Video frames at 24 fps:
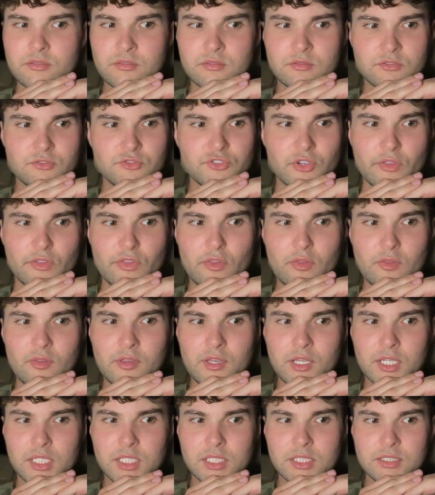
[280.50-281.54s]
just
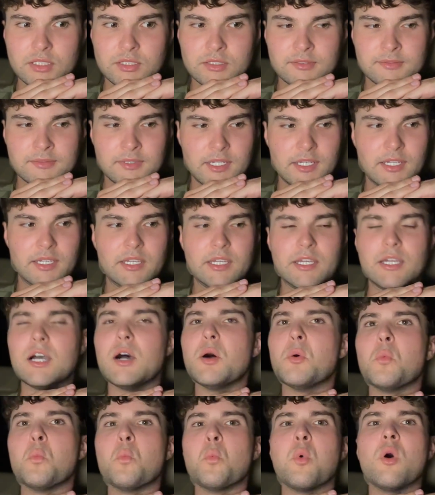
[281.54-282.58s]

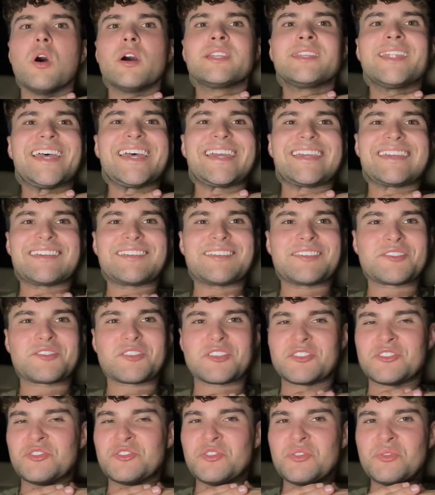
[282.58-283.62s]
one day is
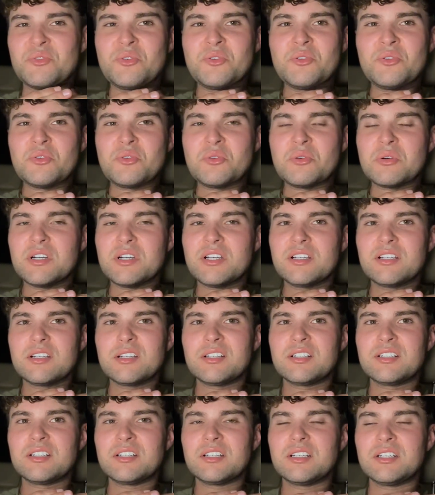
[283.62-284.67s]
a new
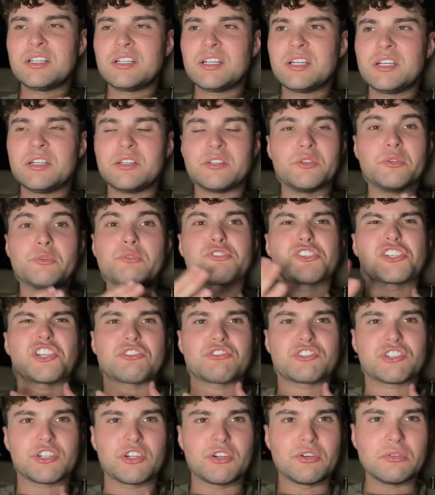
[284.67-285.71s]
shit
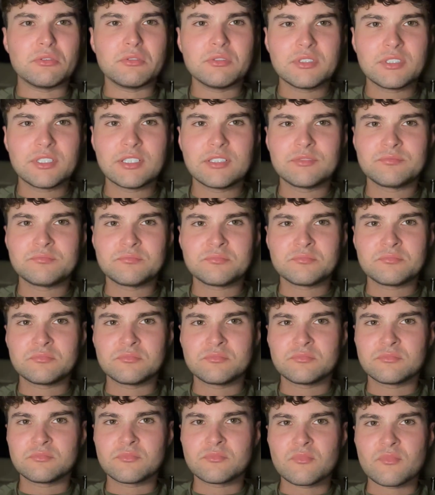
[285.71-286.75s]
show.
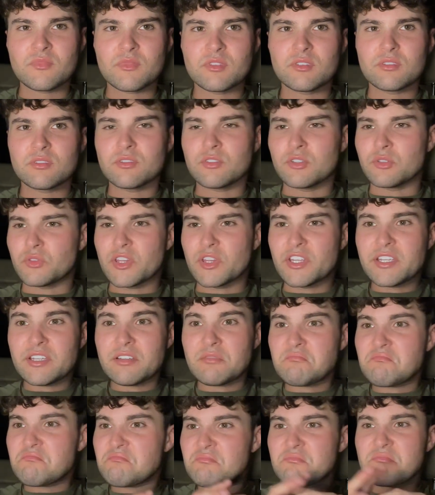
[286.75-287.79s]
You think
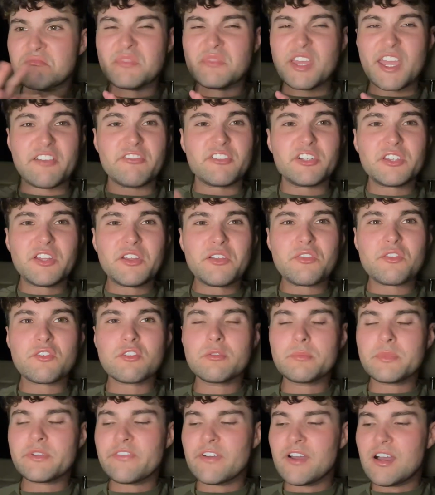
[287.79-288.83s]
everything's gonna
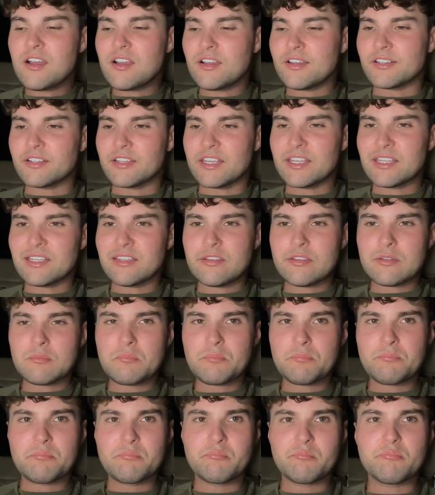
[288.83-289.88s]
be fine, and
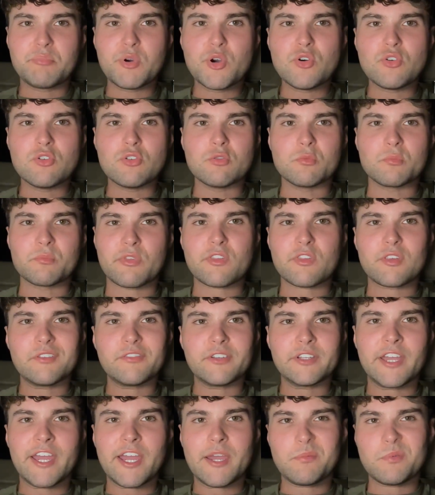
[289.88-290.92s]
then boom, something
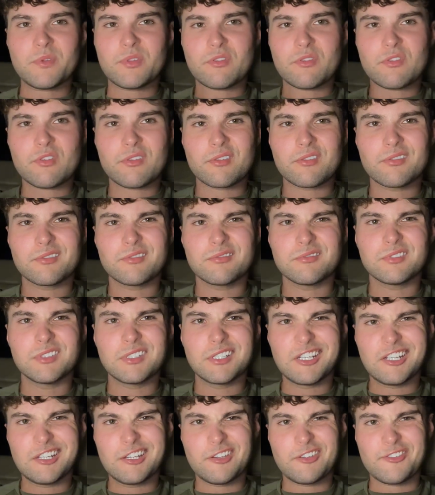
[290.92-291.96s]
happens,
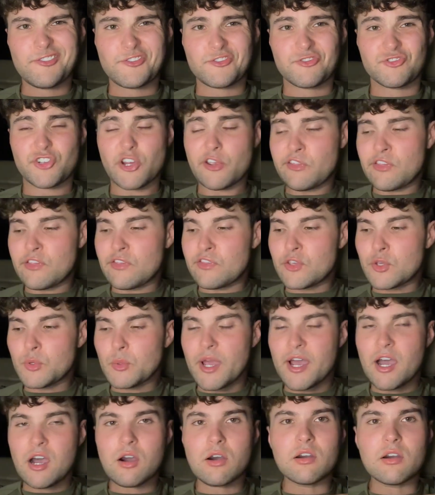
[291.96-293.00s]
stresses you
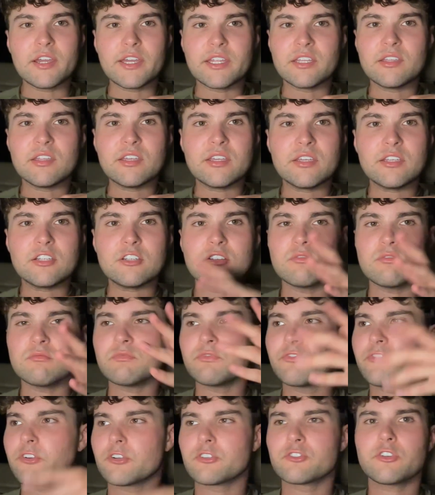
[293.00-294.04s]
out, and then
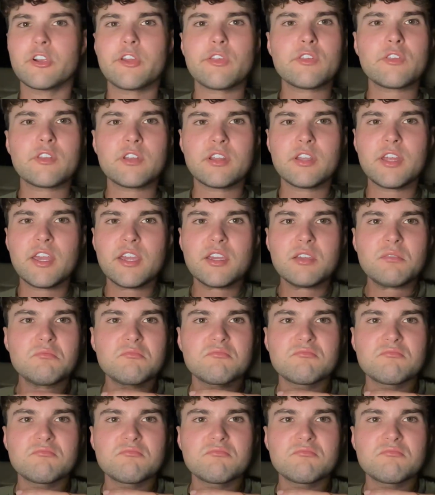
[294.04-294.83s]
for the rest of the day,